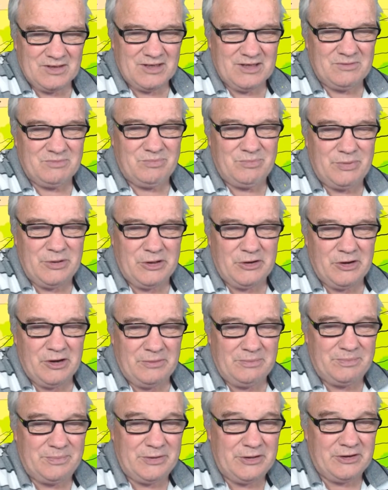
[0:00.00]
at
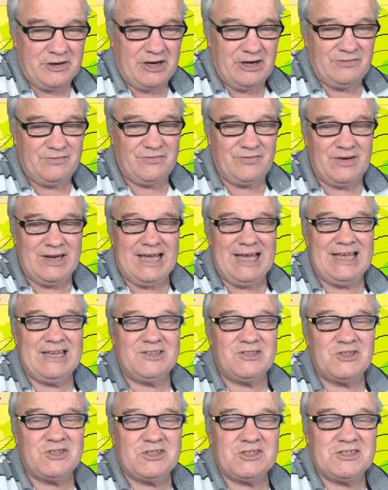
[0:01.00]
Piro Piro
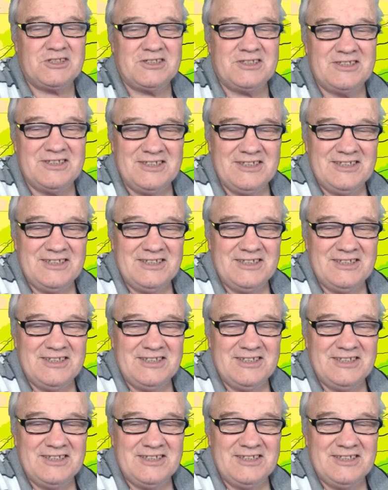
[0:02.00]
Flats.